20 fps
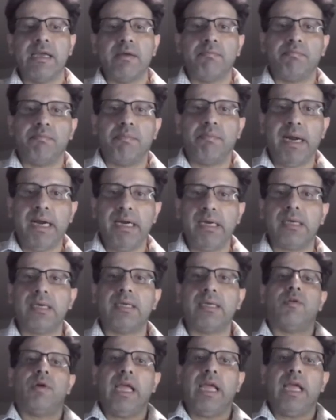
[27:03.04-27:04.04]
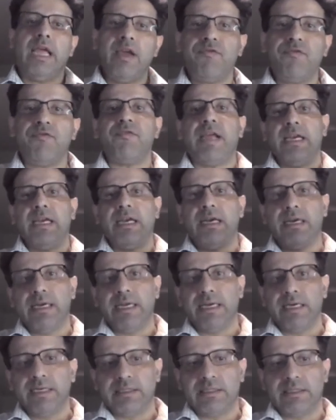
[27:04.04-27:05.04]
But if an
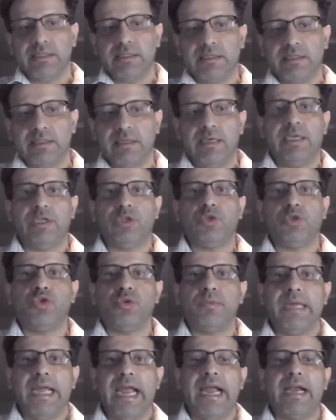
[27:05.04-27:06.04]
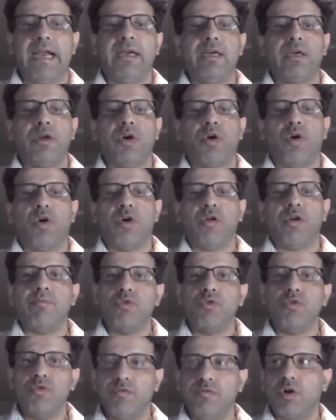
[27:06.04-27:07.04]
index is going to be added or
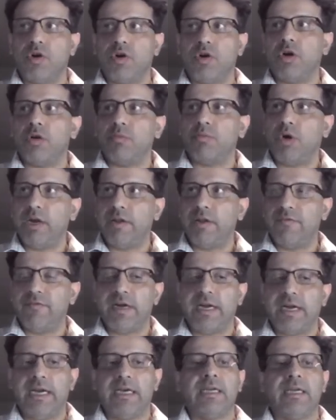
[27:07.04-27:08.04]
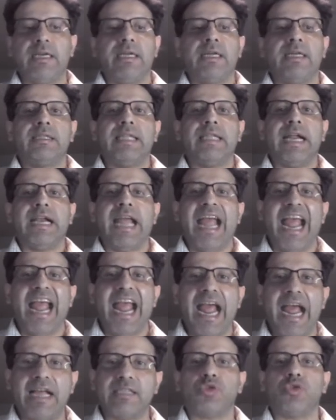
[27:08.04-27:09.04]
removed or modified, that
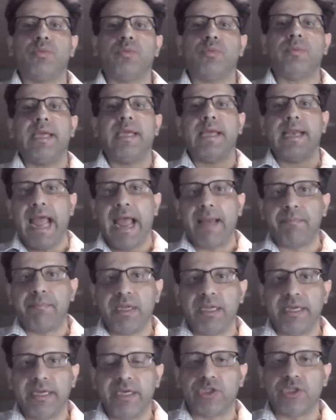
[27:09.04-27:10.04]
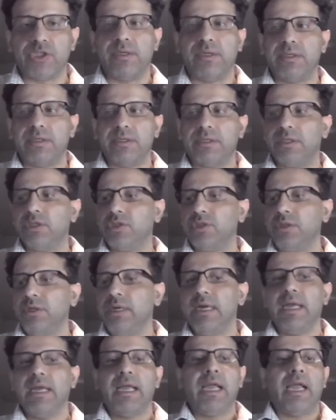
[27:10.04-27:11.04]
has to be an application decision
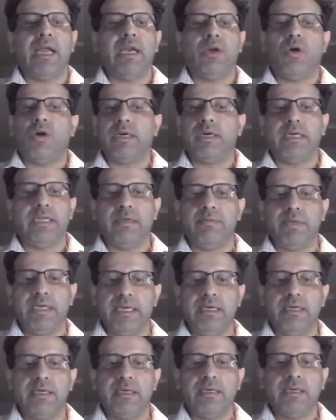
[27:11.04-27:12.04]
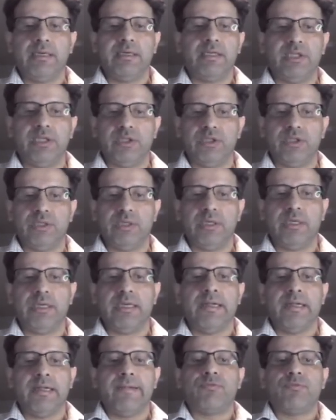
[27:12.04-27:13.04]
and not a DBA decision.
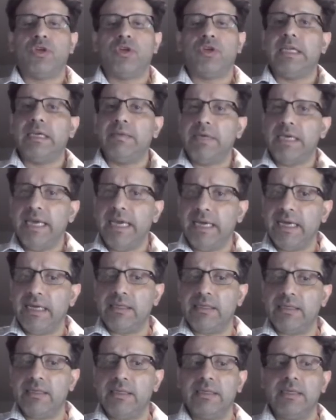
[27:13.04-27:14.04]
So DBA